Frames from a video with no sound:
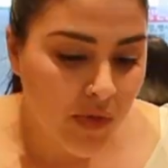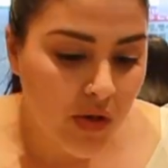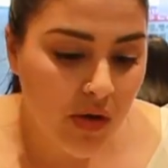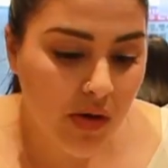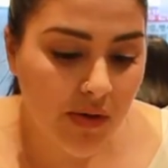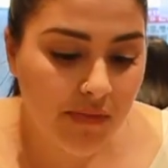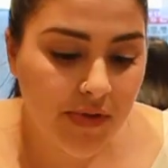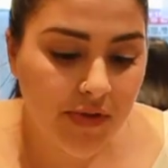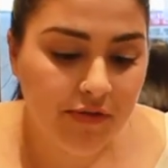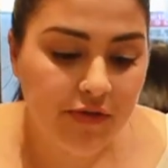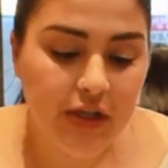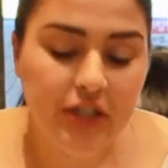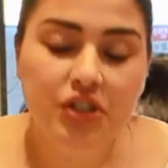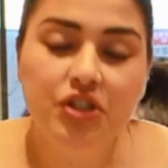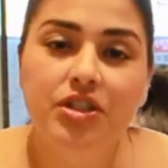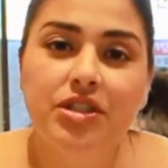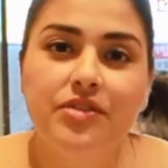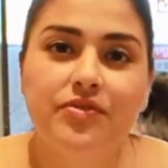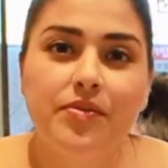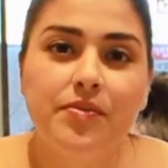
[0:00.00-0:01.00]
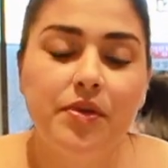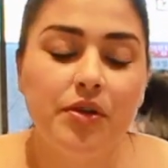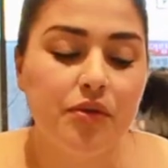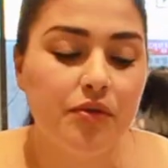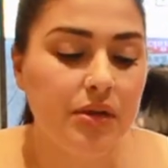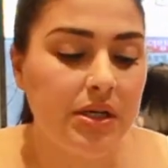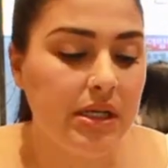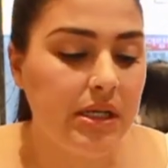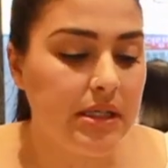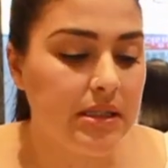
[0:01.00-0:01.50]
You have the freshness from the
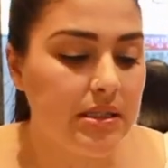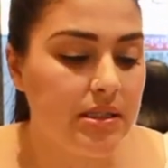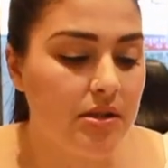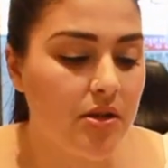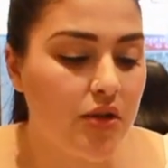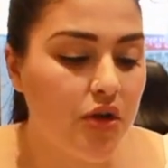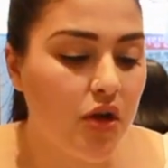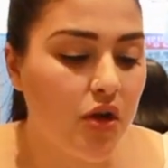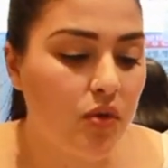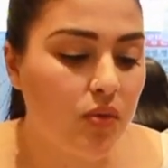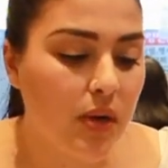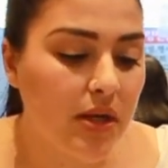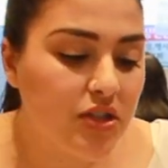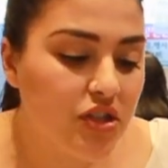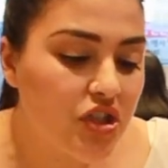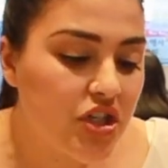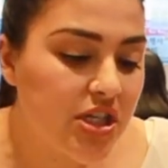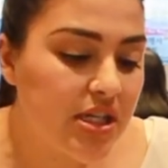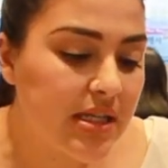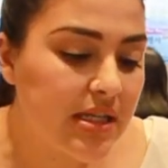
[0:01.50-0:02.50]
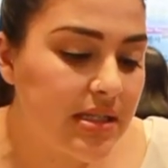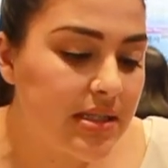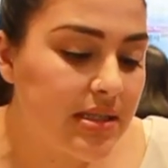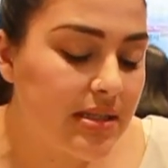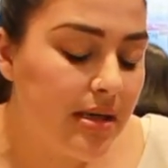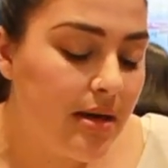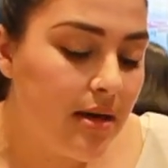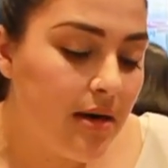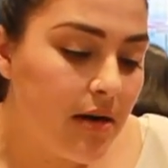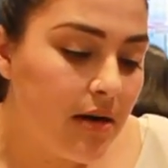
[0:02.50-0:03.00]
greens, the
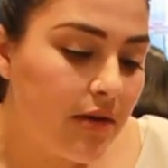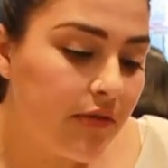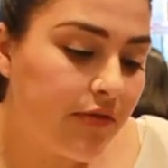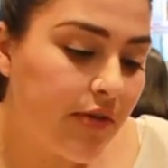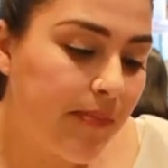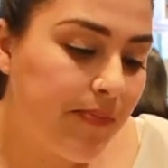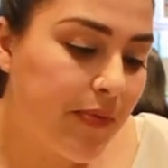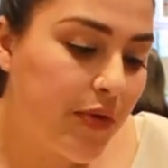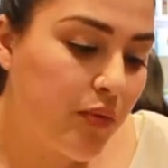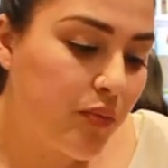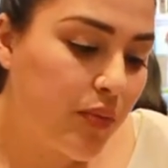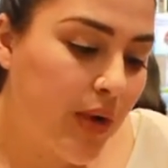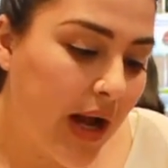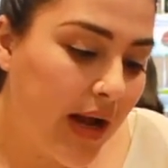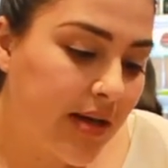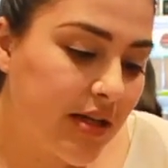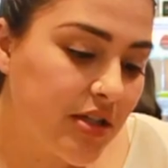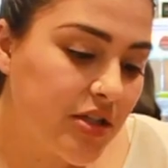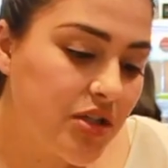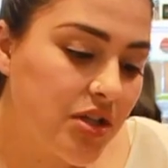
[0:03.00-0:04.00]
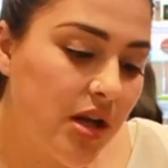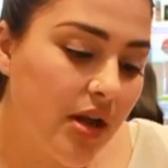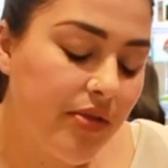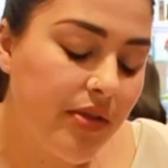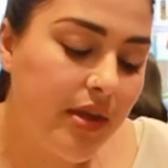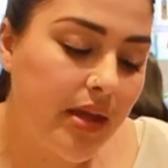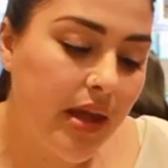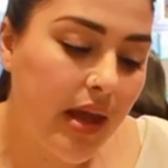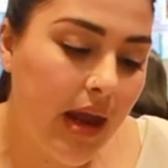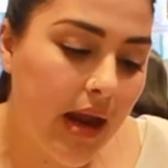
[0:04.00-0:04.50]
crunchiness from the radish
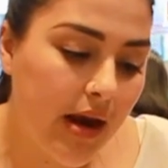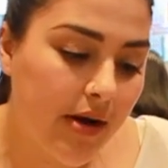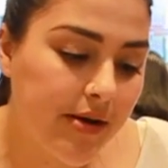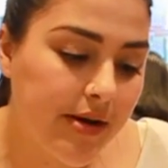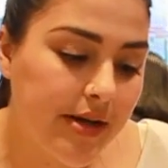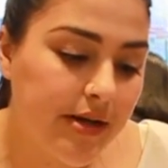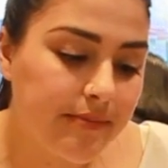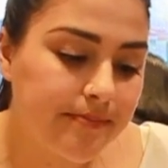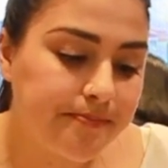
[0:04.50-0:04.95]
and the carrot,